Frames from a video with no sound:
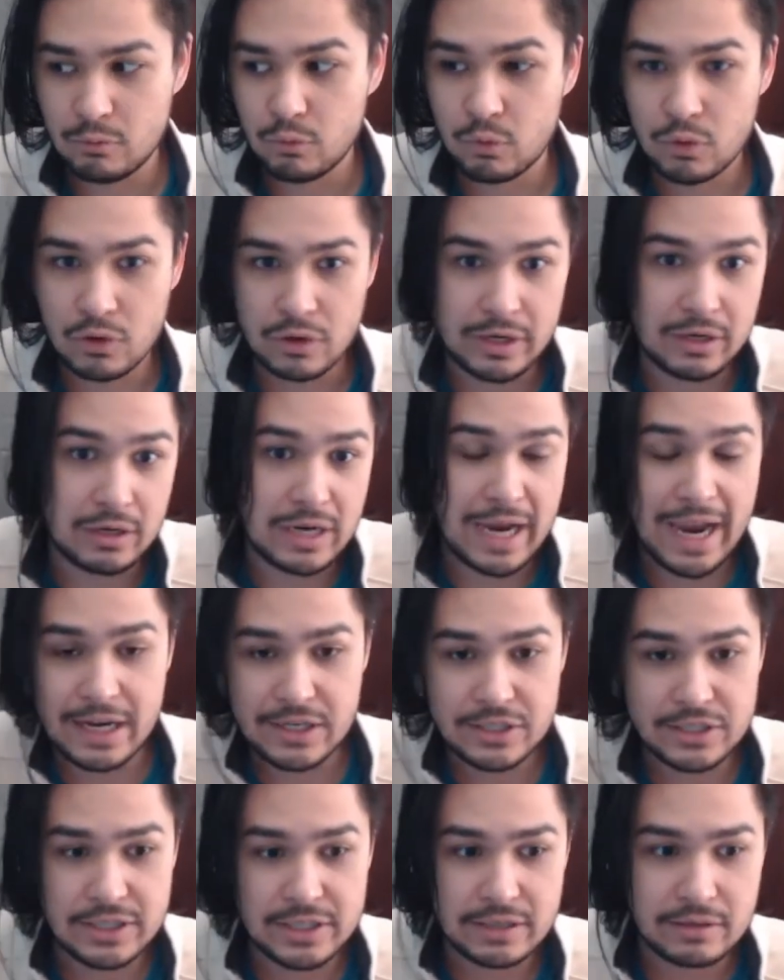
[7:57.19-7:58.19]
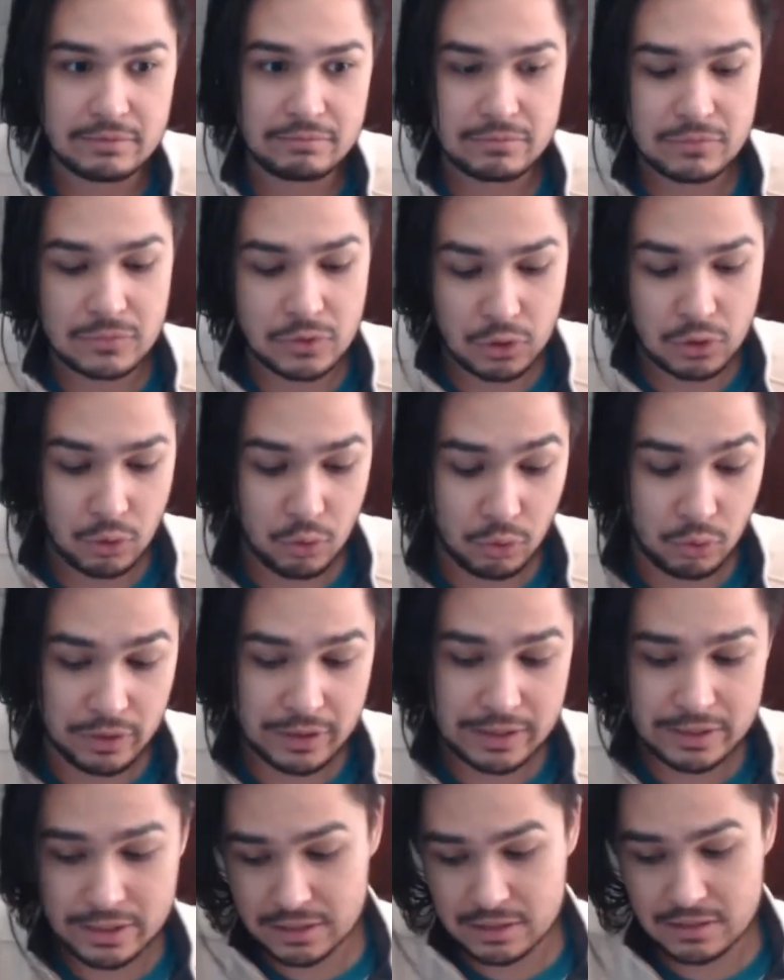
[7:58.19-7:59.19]
more edgy and
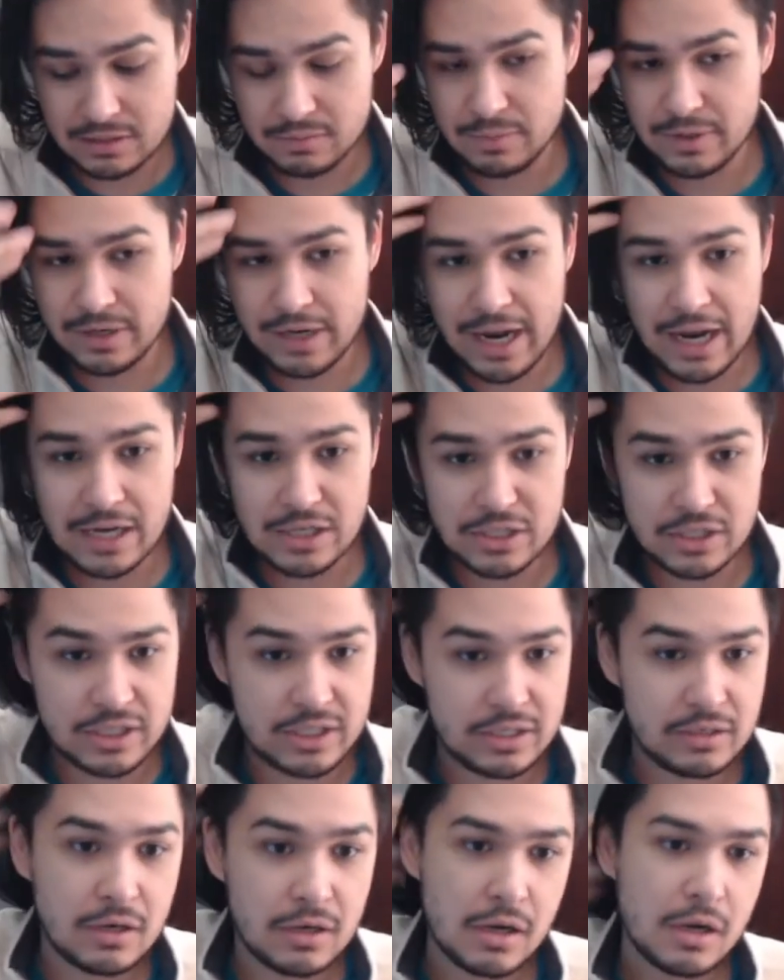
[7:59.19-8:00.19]
gory just to be edgy,